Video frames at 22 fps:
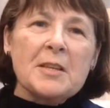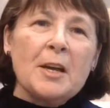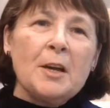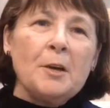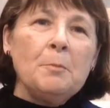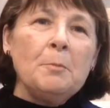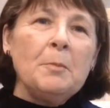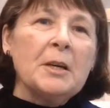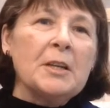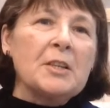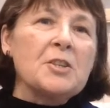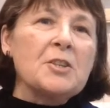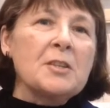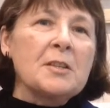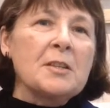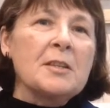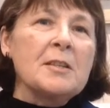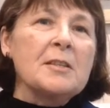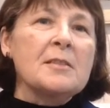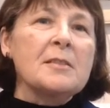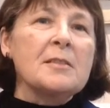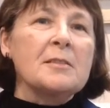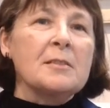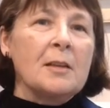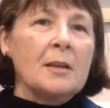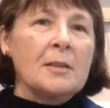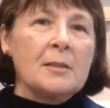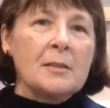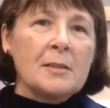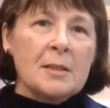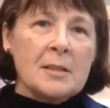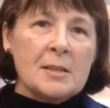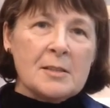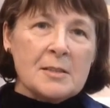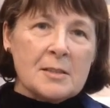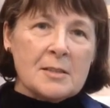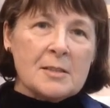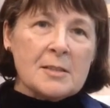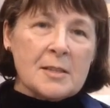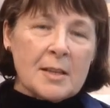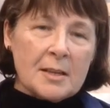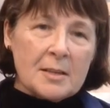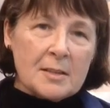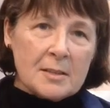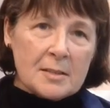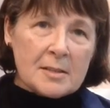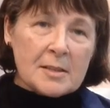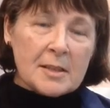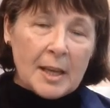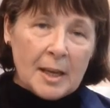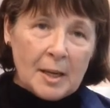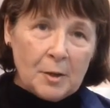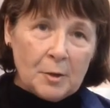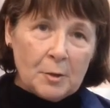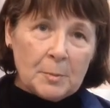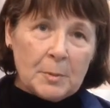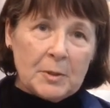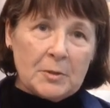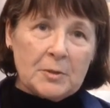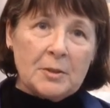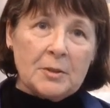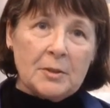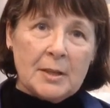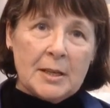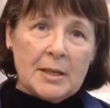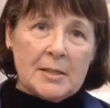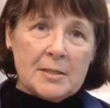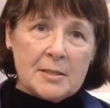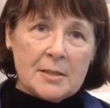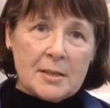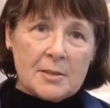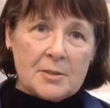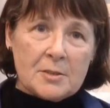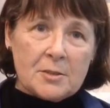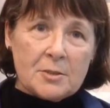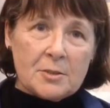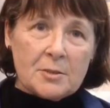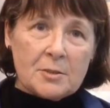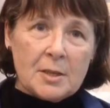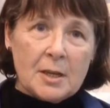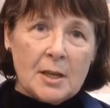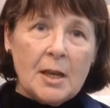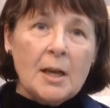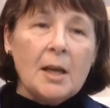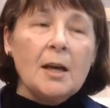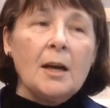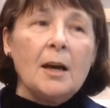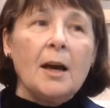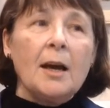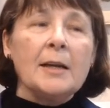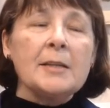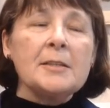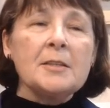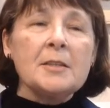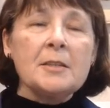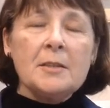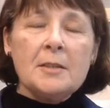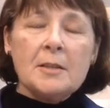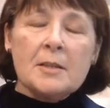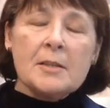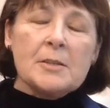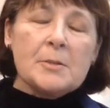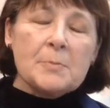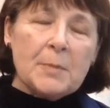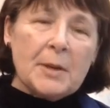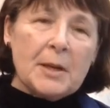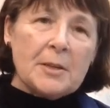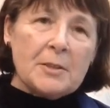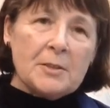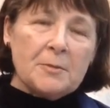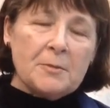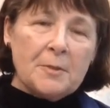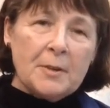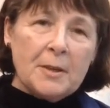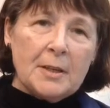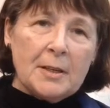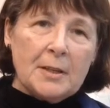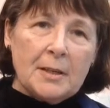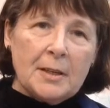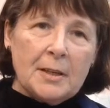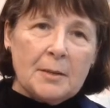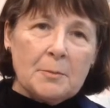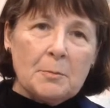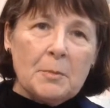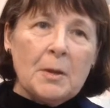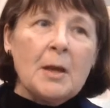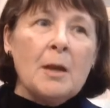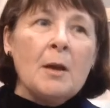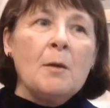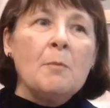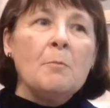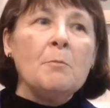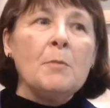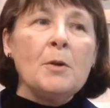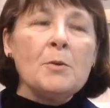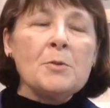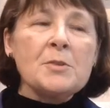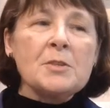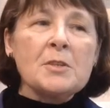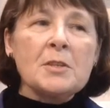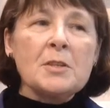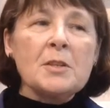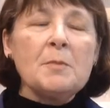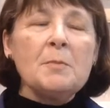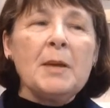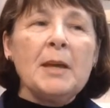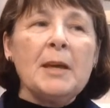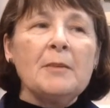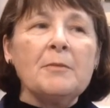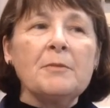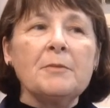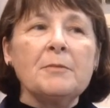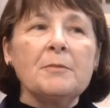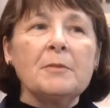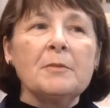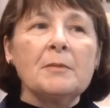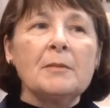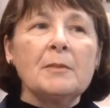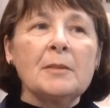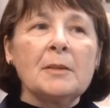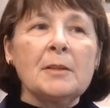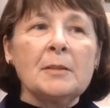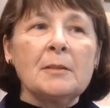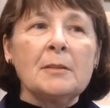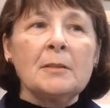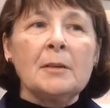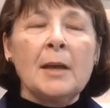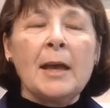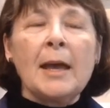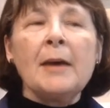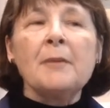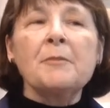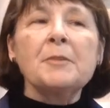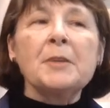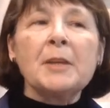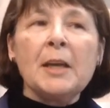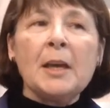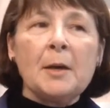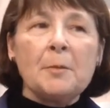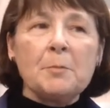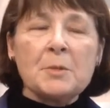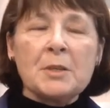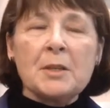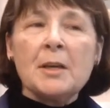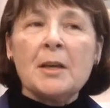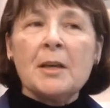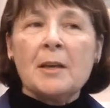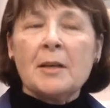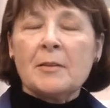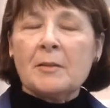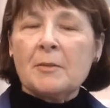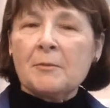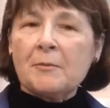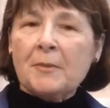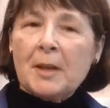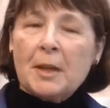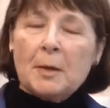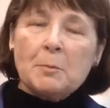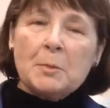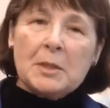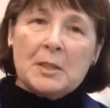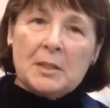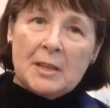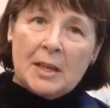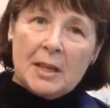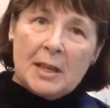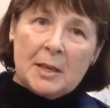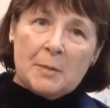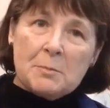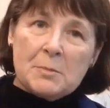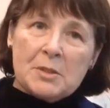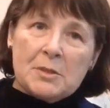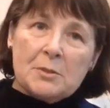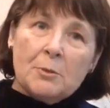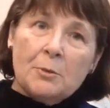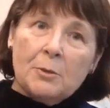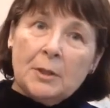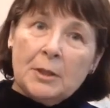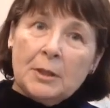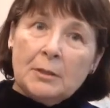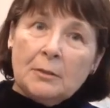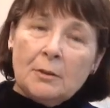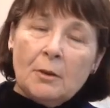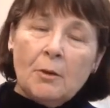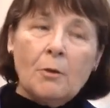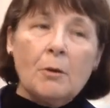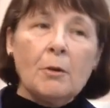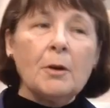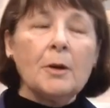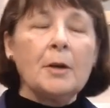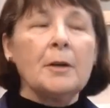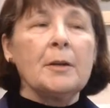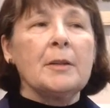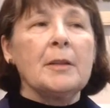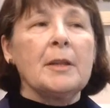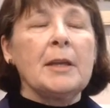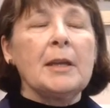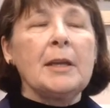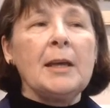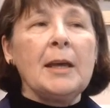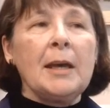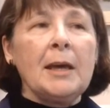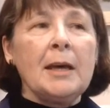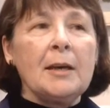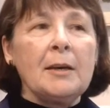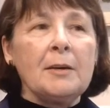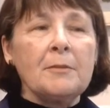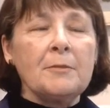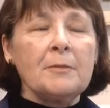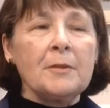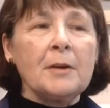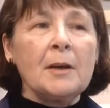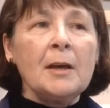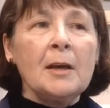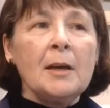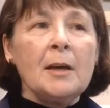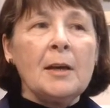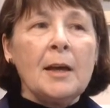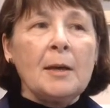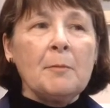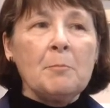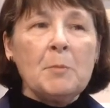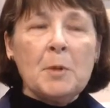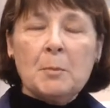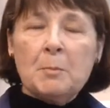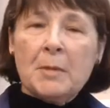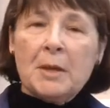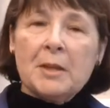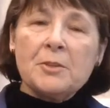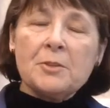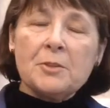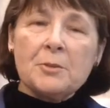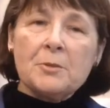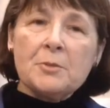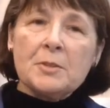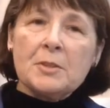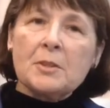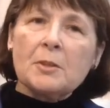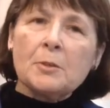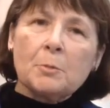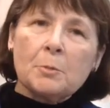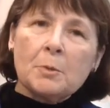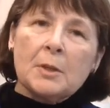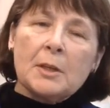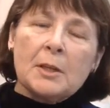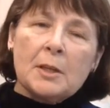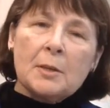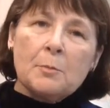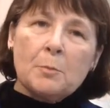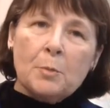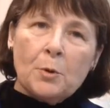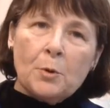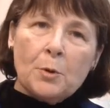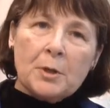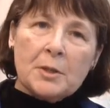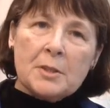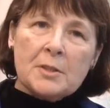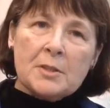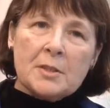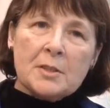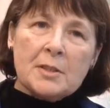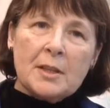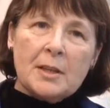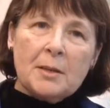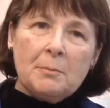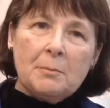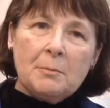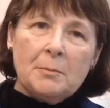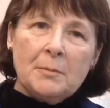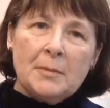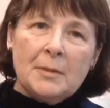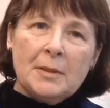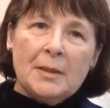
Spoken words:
how much these descendants care about their ancestors. I didn't expect to find that. Most of them have kept the family names going, or they have mementos that are really important to them,